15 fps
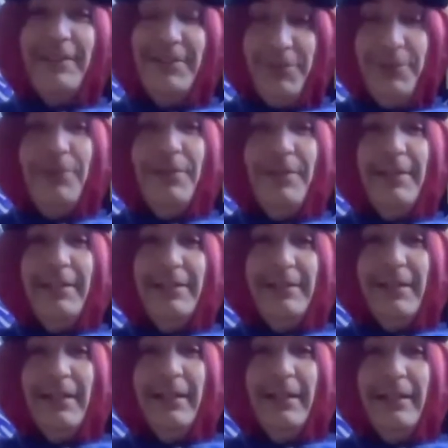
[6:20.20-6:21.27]
these, to
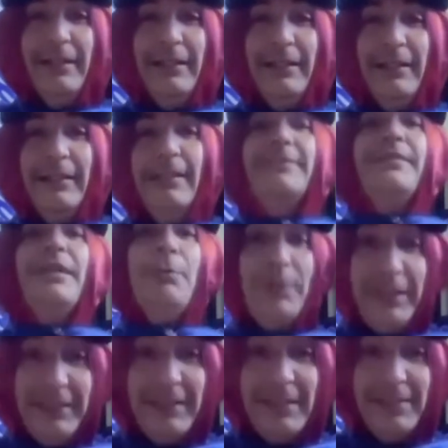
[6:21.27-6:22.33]
these uh,
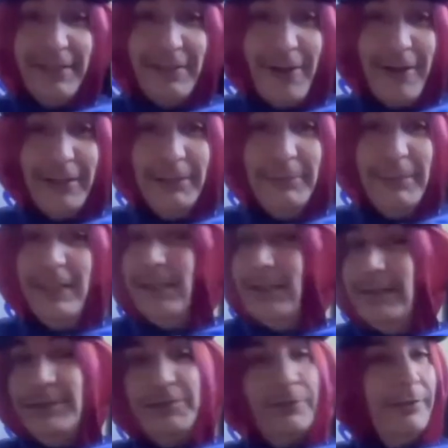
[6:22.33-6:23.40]
assemblies, as they call them.
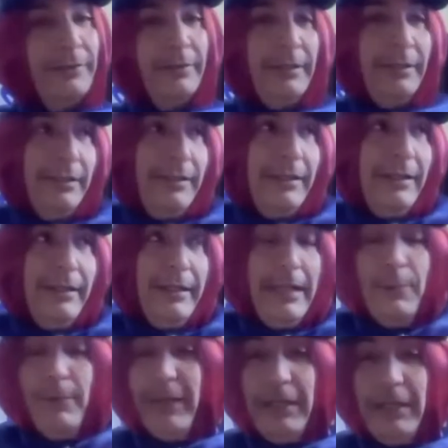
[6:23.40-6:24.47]
So
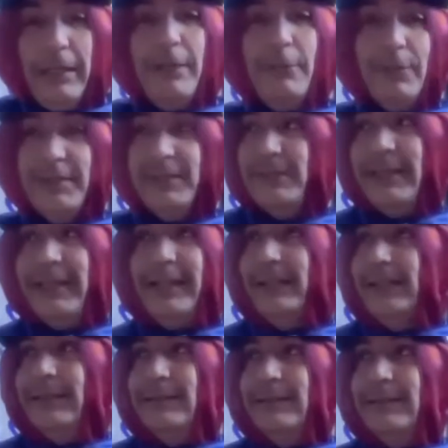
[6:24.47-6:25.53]
it, it, it was
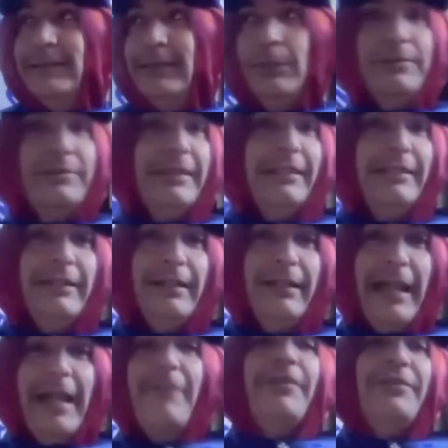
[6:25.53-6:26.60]
like it was like
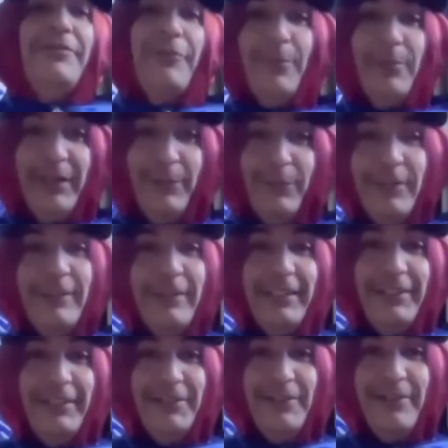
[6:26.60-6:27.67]
heaven for me,
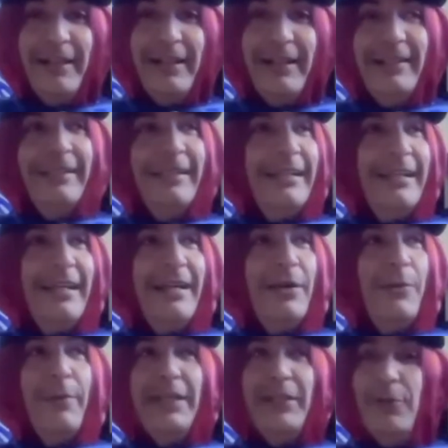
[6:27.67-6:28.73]
really. You know, I
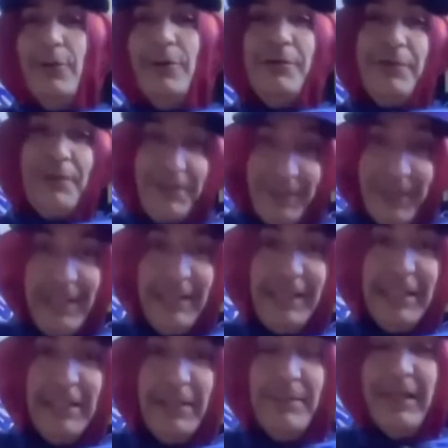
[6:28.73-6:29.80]
we'd go to the
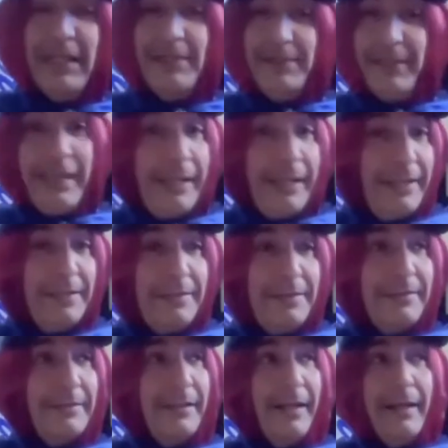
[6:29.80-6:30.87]
stadium as
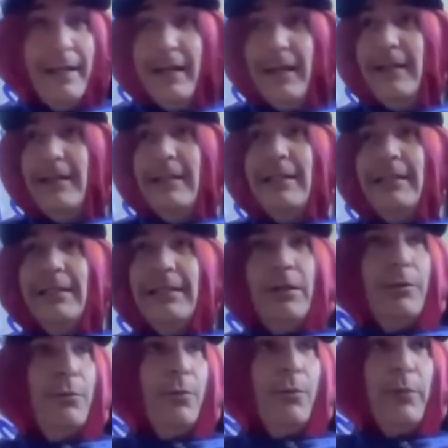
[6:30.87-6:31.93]
kids. Uh,
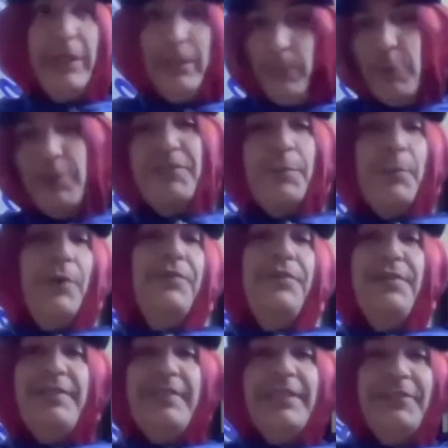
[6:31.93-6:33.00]
We were supposed
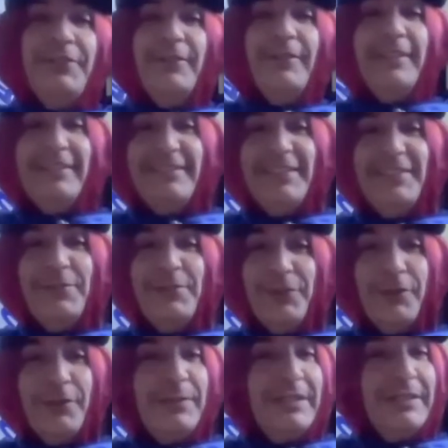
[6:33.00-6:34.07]
to sit there and listen to
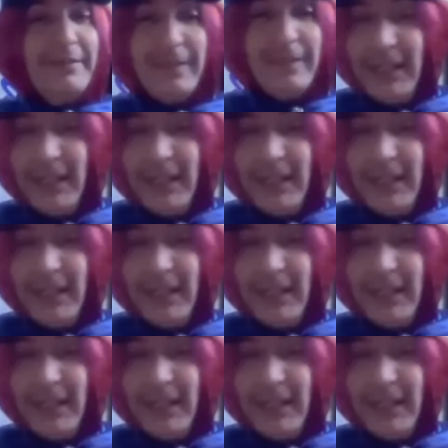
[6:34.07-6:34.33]
sermons.